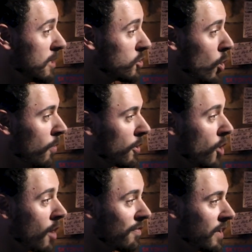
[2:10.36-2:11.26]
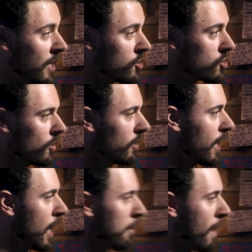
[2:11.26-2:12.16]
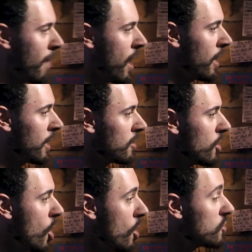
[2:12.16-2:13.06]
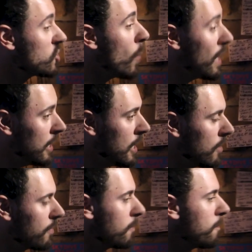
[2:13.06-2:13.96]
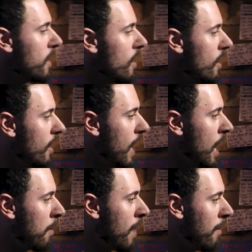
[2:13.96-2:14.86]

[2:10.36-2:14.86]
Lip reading: be told they're confidential. In my mind, so I leave. In my